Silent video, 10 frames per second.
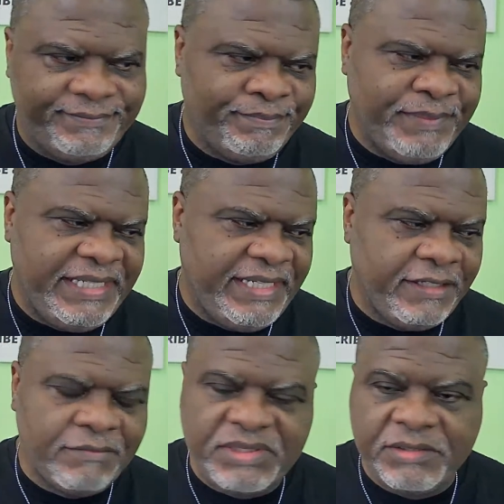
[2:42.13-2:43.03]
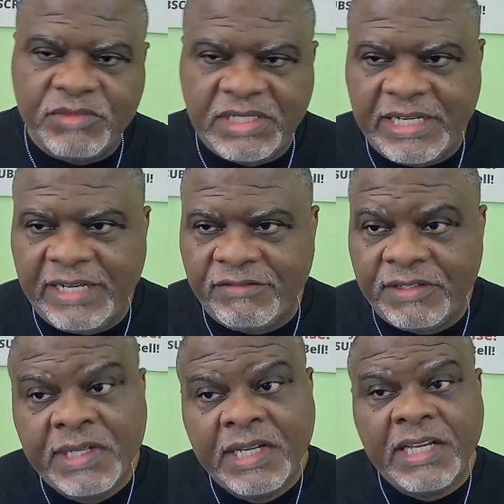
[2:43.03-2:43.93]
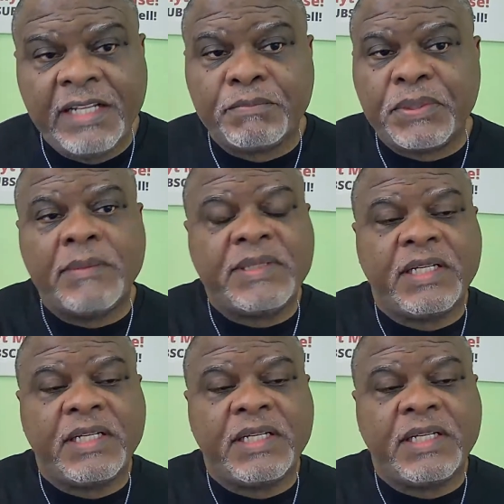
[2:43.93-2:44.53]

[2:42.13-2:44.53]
mediums and what have you. And I'm probably